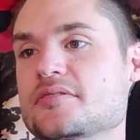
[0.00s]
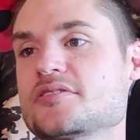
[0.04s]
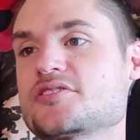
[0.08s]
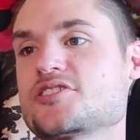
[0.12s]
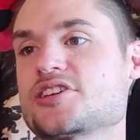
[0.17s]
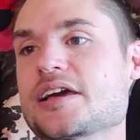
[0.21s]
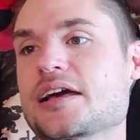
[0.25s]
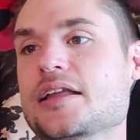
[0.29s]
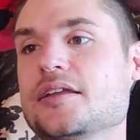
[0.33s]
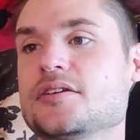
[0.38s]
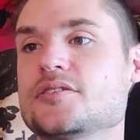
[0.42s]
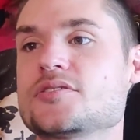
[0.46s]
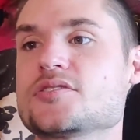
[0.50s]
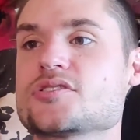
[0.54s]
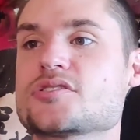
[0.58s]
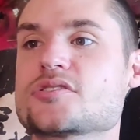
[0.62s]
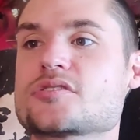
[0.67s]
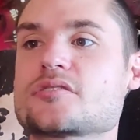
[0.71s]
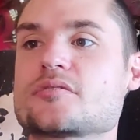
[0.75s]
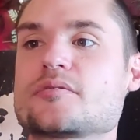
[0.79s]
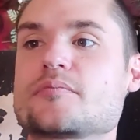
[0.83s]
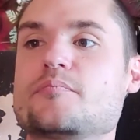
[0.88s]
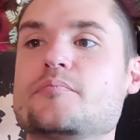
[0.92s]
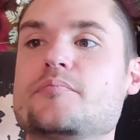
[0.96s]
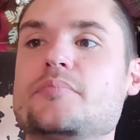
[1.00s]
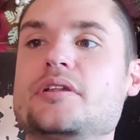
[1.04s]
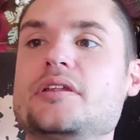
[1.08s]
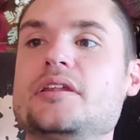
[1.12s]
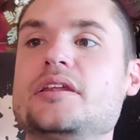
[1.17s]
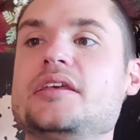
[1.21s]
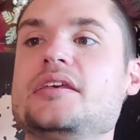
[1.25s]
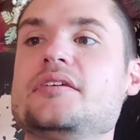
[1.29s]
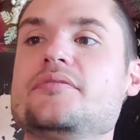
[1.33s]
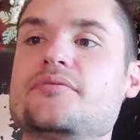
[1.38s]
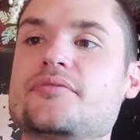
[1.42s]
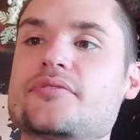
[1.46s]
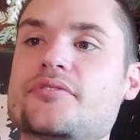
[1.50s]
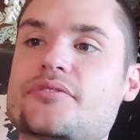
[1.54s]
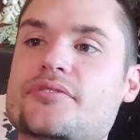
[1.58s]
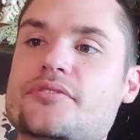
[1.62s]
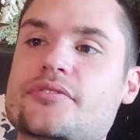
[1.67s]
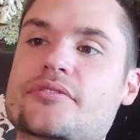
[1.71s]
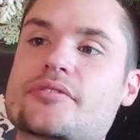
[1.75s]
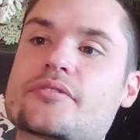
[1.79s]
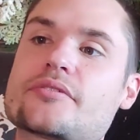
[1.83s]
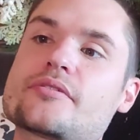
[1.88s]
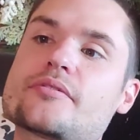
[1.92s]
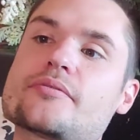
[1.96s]
The challenge,
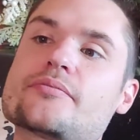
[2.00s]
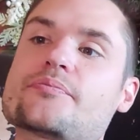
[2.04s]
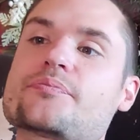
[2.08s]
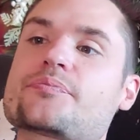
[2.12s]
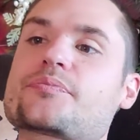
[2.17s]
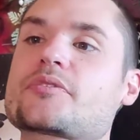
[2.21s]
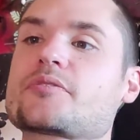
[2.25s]
beliefs,